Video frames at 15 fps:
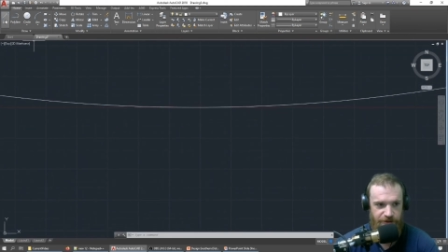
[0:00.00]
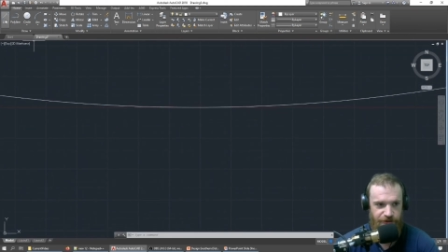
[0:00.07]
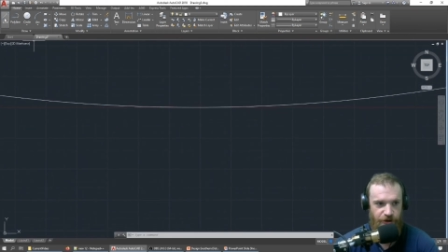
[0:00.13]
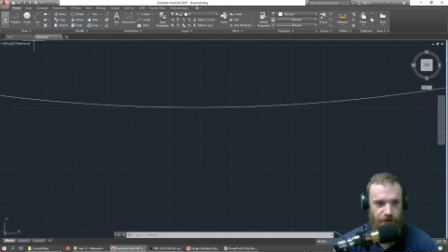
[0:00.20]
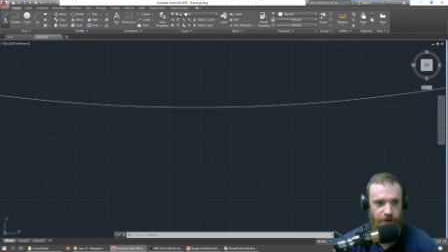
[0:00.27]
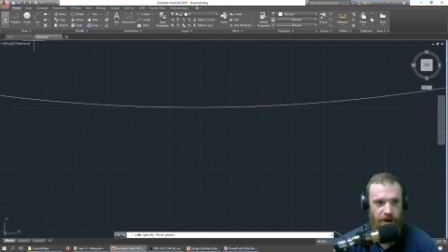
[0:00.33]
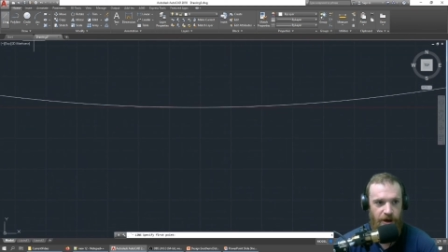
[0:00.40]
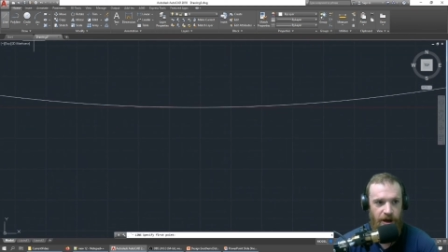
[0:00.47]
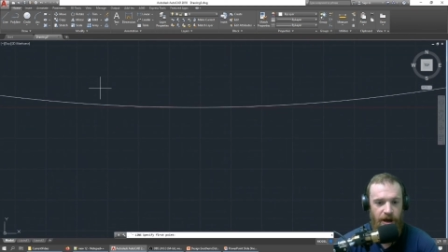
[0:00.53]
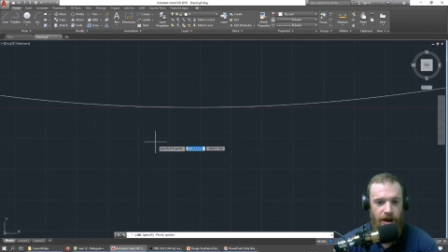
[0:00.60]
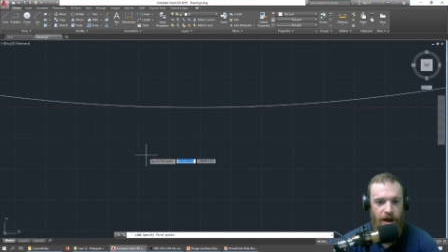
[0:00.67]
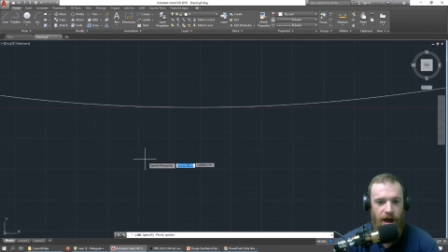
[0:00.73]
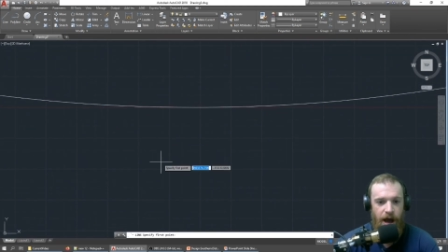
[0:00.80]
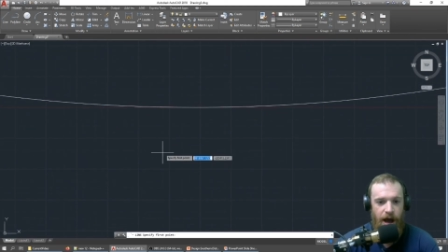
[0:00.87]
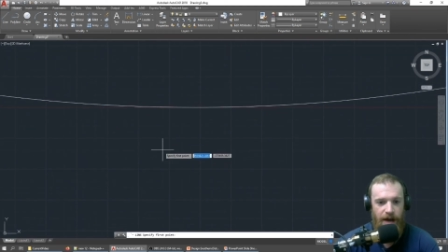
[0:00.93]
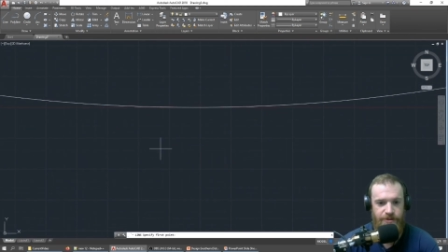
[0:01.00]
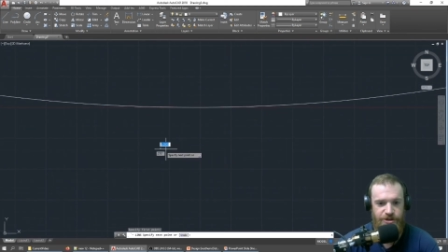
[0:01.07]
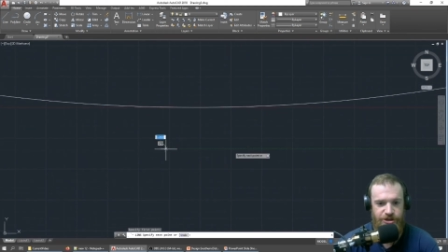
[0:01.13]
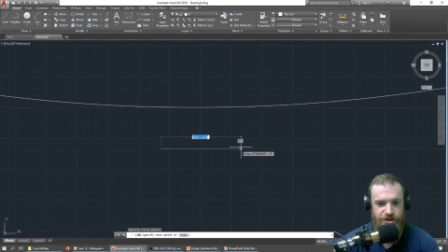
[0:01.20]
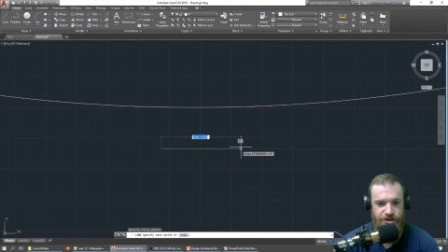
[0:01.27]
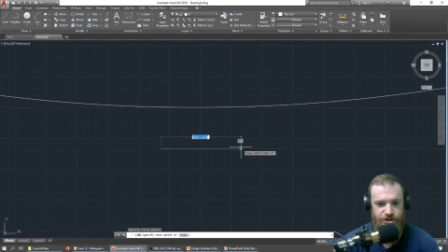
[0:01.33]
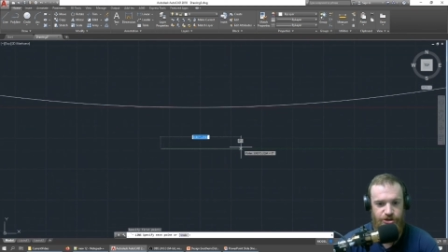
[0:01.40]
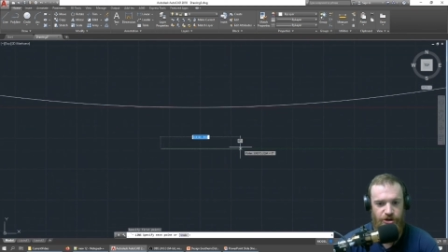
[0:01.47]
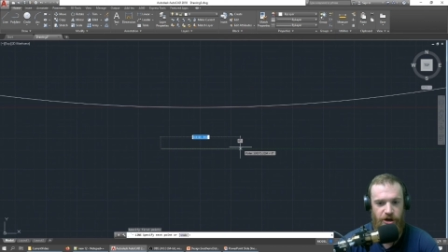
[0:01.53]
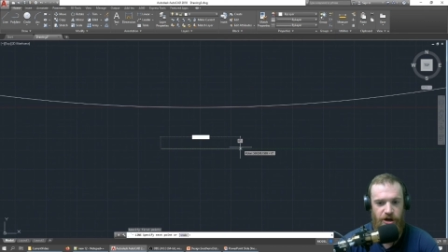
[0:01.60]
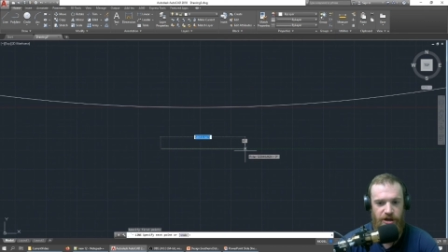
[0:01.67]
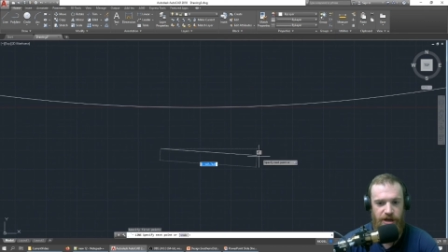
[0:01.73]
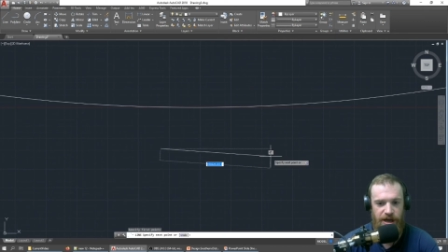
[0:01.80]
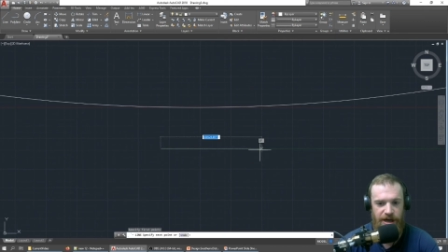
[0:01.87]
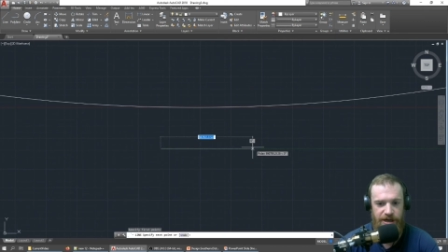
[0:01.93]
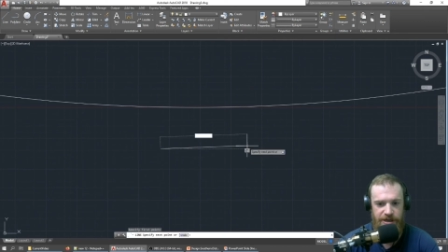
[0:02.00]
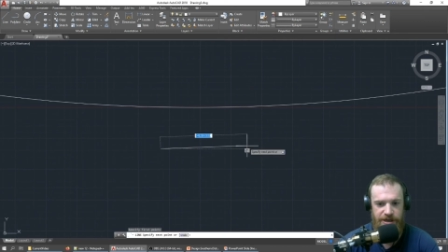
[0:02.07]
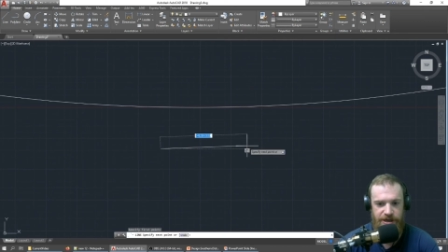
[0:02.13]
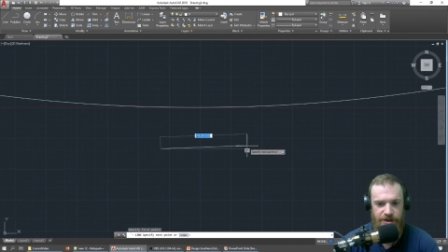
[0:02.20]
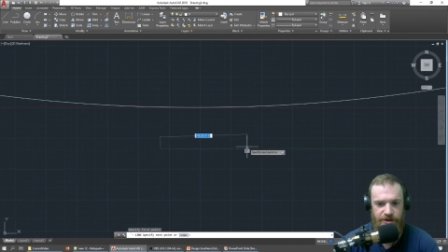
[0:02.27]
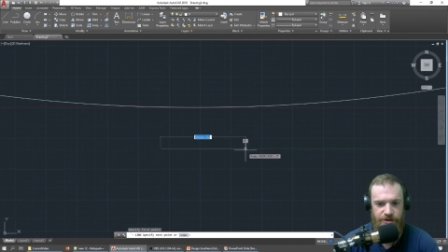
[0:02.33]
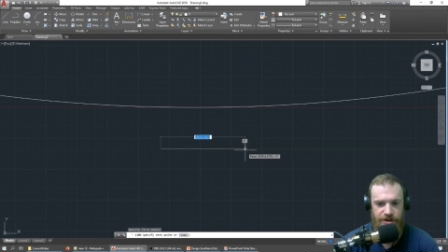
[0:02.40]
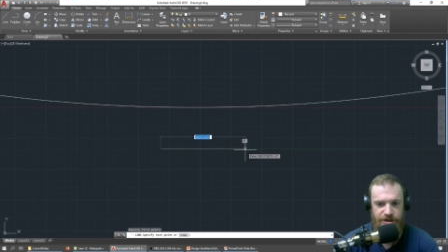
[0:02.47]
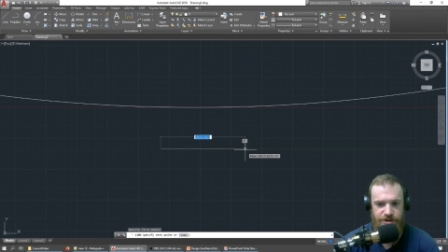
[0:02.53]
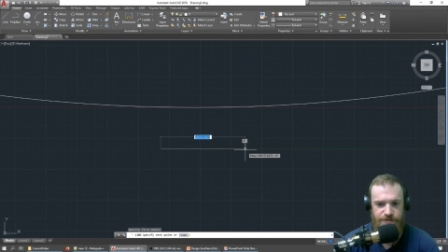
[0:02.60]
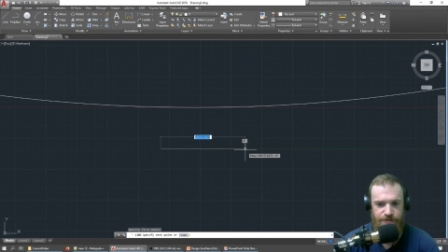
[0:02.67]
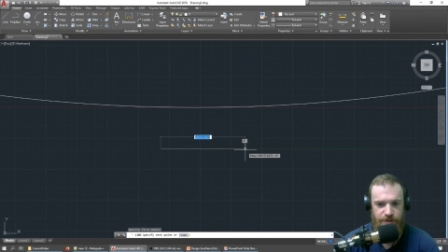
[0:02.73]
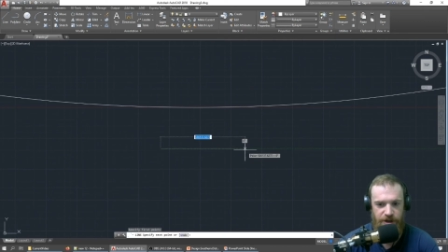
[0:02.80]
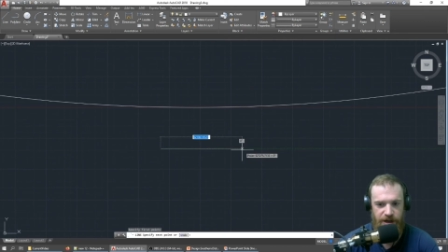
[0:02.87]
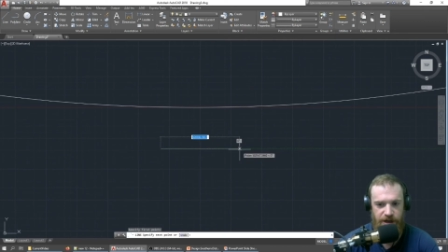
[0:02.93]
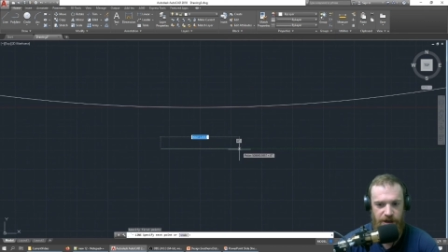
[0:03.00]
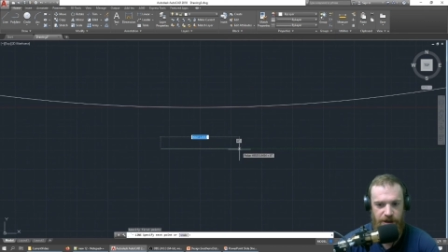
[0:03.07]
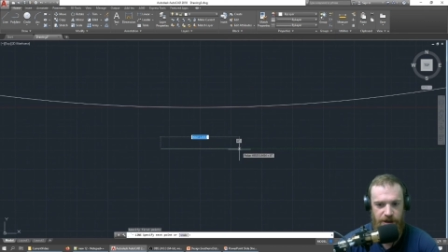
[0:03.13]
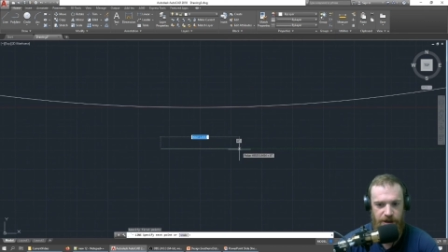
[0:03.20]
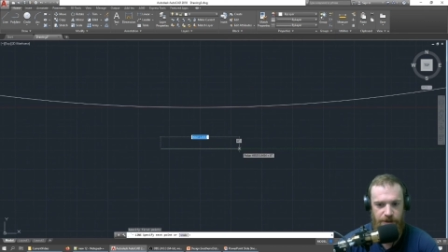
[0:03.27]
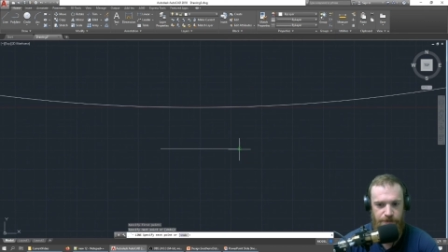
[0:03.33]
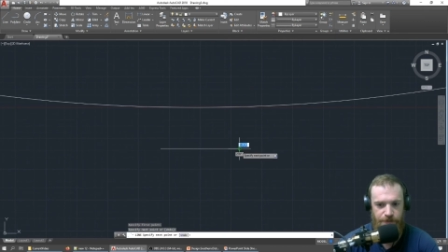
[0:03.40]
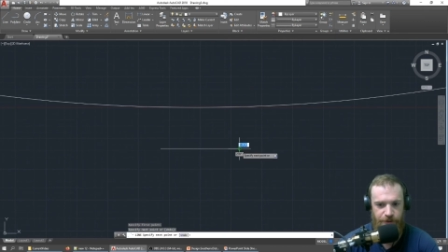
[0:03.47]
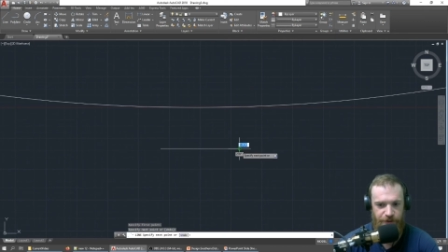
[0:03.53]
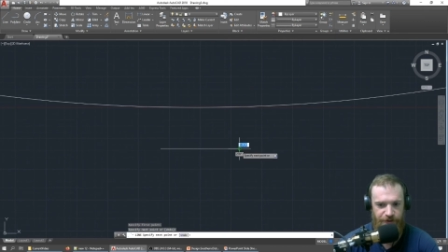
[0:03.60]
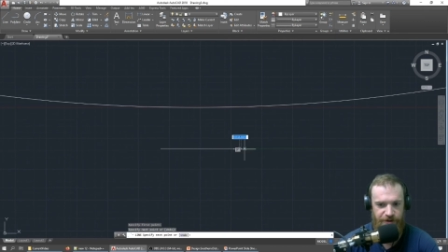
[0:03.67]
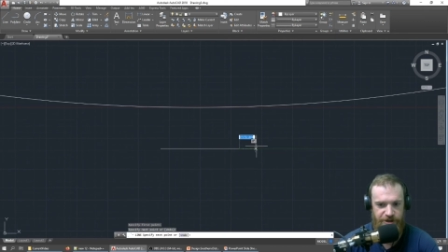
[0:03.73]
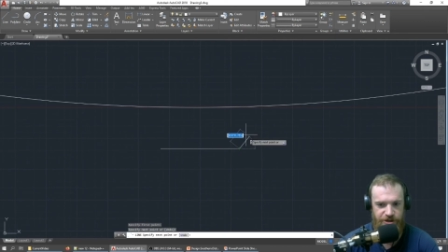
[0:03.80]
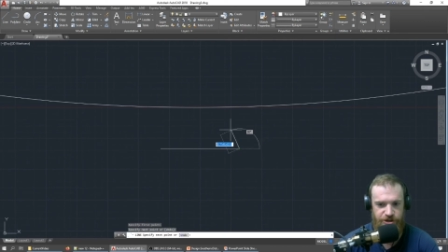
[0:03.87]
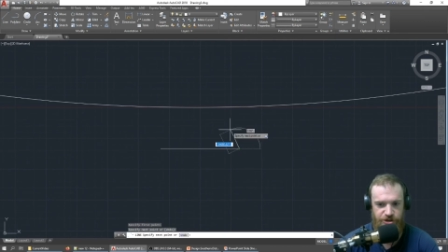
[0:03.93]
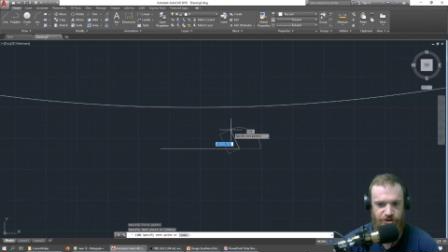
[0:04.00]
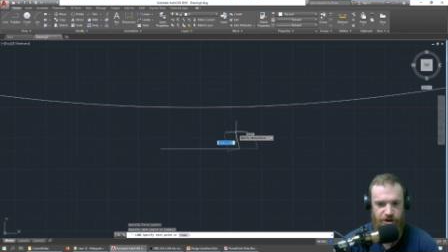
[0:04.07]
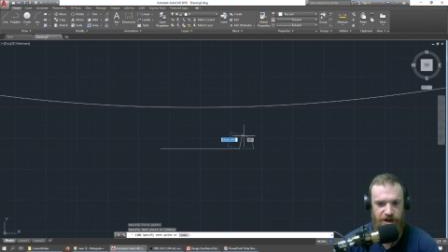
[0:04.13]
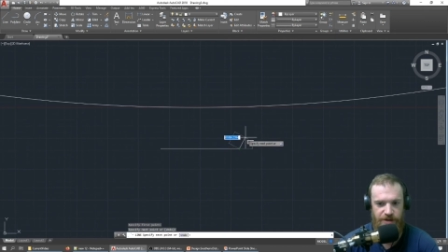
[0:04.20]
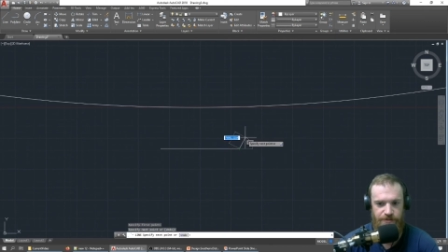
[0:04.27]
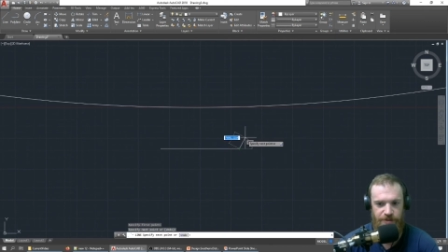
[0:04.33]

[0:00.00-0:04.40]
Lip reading: So I'm just going to draw a line here that's my perfect straight,